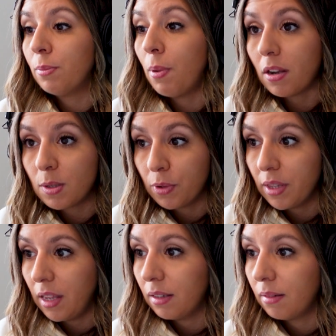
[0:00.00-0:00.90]
box
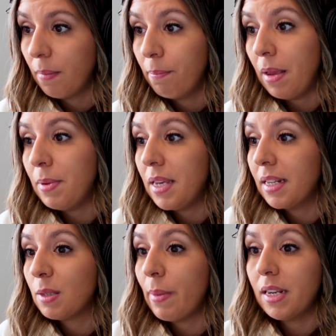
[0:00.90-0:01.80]
breathing. Maybe
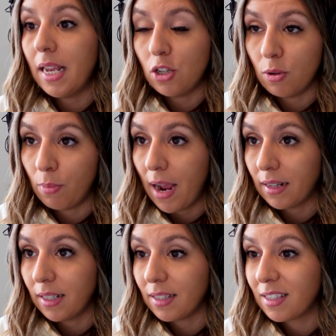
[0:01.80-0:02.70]
it's meditation
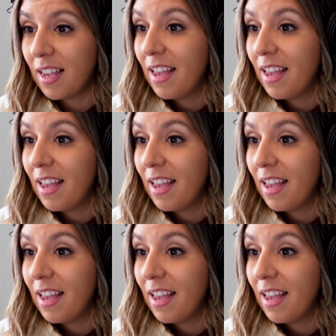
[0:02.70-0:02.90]
practice.